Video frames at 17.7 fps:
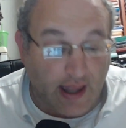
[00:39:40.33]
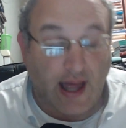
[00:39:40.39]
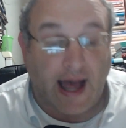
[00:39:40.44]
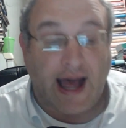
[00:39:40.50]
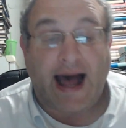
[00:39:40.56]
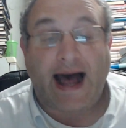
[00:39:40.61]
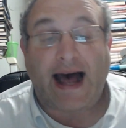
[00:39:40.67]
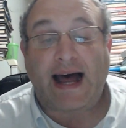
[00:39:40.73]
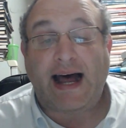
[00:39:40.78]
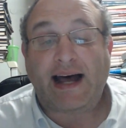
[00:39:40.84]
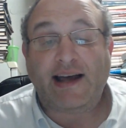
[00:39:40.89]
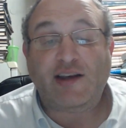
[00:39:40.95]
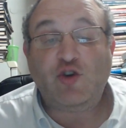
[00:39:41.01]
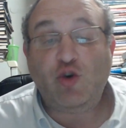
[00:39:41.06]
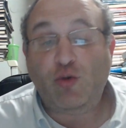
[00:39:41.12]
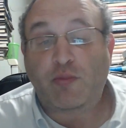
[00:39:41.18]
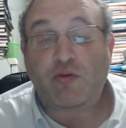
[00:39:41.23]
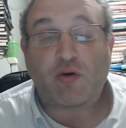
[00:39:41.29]
are.
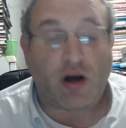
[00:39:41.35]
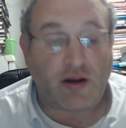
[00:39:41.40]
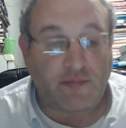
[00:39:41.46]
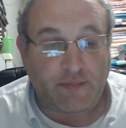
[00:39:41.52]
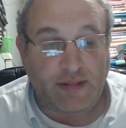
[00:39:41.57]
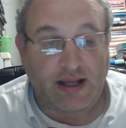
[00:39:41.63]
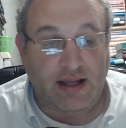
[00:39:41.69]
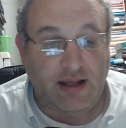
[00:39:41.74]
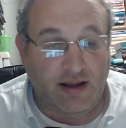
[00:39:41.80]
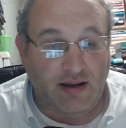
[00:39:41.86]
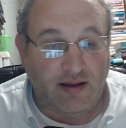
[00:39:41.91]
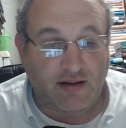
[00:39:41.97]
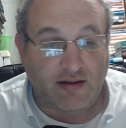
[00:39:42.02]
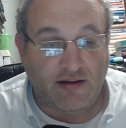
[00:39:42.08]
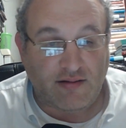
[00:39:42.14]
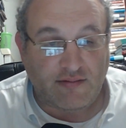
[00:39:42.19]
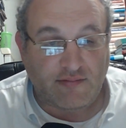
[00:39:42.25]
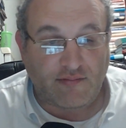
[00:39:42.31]
You brought me
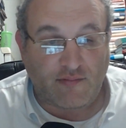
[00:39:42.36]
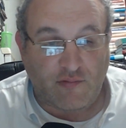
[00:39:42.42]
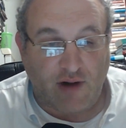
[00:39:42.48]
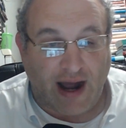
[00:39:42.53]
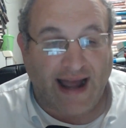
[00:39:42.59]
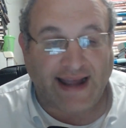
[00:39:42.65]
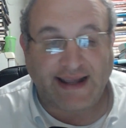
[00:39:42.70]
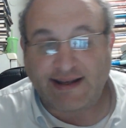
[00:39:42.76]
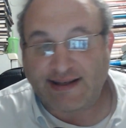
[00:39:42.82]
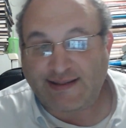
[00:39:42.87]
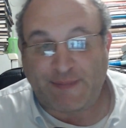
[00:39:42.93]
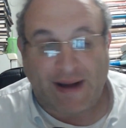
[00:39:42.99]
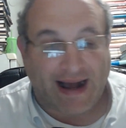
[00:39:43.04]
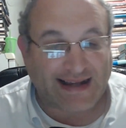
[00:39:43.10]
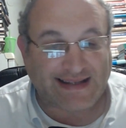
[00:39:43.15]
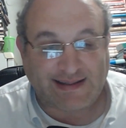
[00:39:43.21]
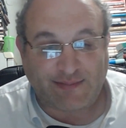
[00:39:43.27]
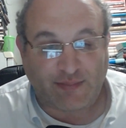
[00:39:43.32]
rayas
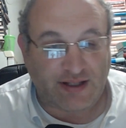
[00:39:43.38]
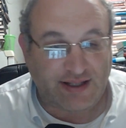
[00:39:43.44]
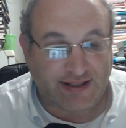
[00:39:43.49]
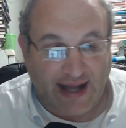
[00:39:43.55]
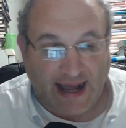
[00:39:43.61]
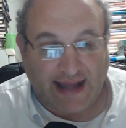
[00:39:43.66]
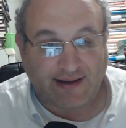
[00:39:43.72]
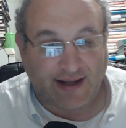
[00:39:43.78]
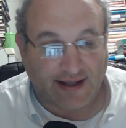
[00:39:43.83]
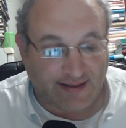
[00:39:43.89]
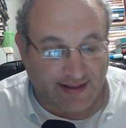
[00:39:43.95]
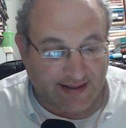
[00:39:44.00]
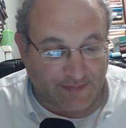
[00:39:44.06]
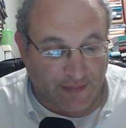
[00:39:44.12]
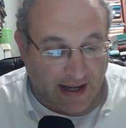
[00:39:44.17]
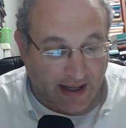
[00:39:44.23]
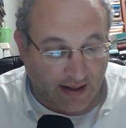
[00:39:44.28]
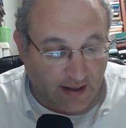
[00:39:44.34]
possibly not like this
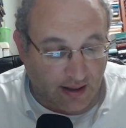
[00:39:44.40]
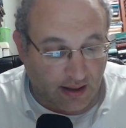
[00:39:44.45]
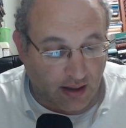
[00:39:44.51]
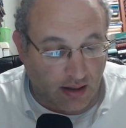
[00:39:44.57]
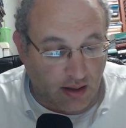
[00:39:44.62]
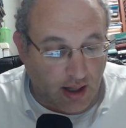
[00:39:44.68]
mahalach.